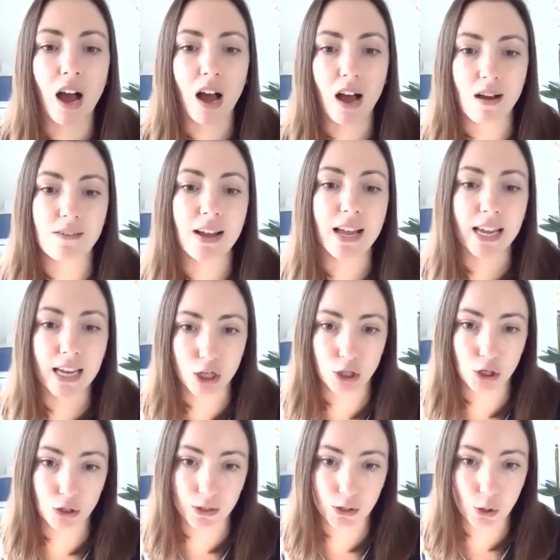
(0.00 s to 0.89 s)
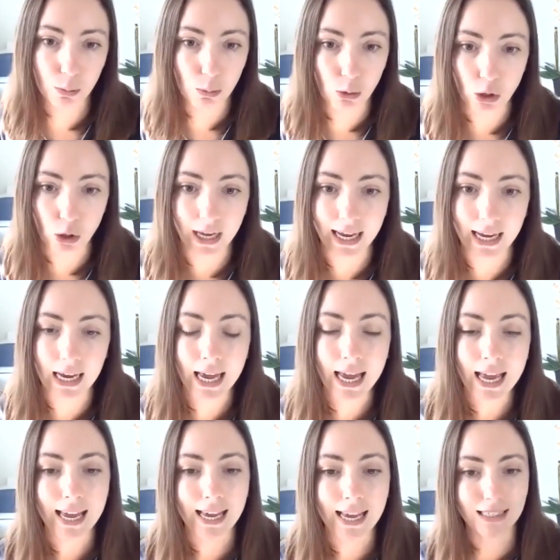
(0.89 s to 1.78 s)
other issues in your body.
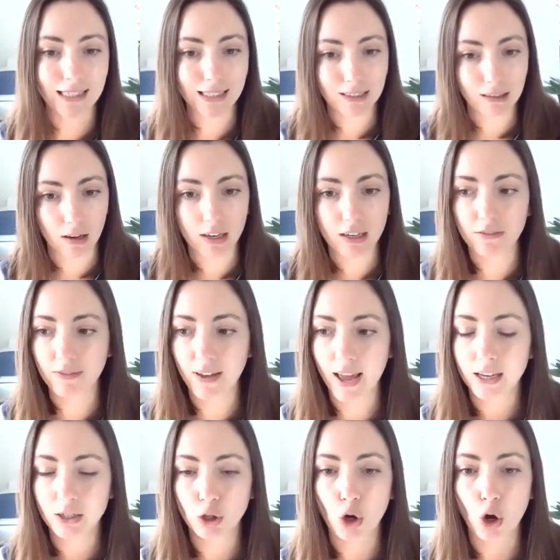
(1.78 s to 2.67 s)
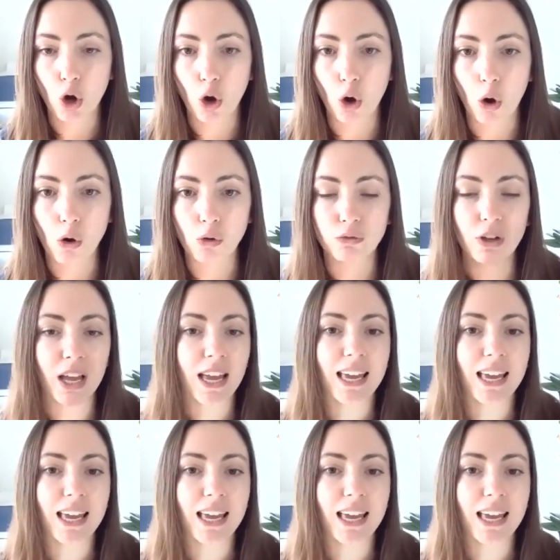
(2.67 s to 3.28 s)
It's a side effect of